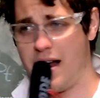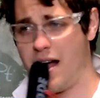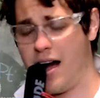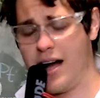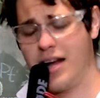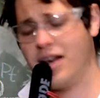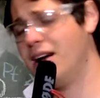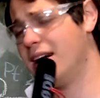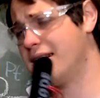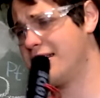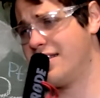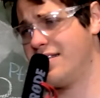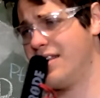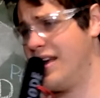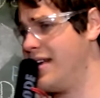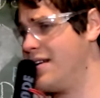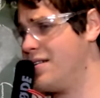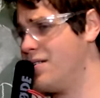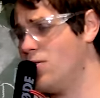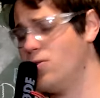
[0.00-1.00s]
I'd like to
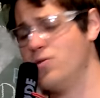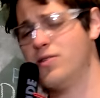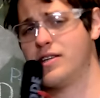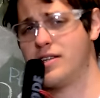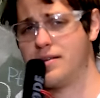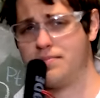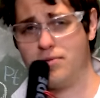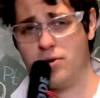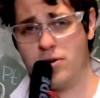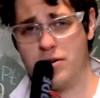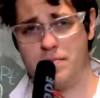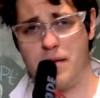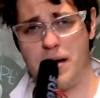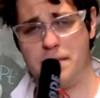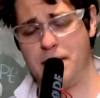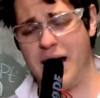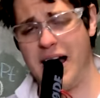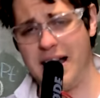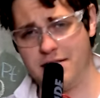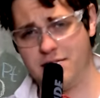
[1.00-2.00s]
thank all the support of my
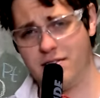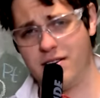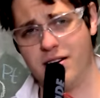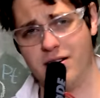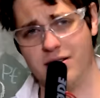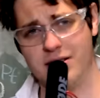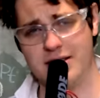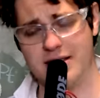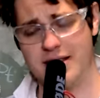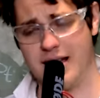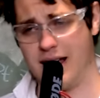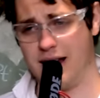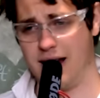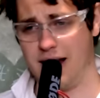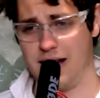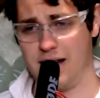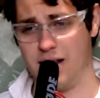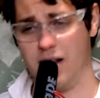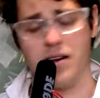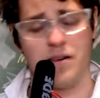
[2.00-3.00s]
Patreons that
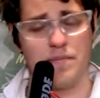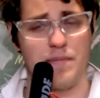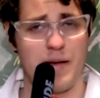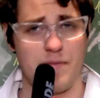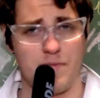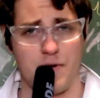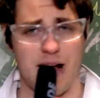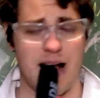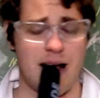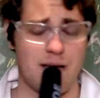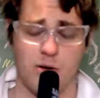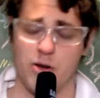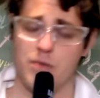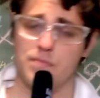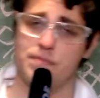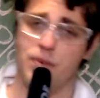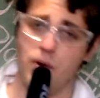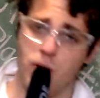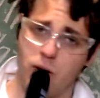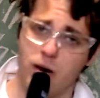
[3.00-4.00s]
a lot of people came
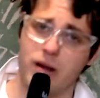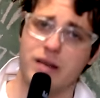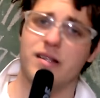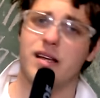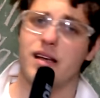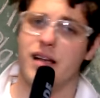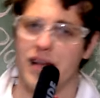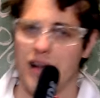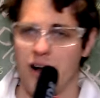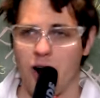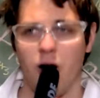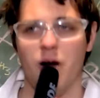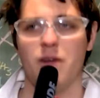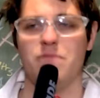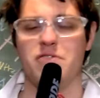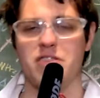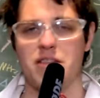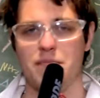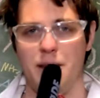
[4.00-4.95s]
on board over the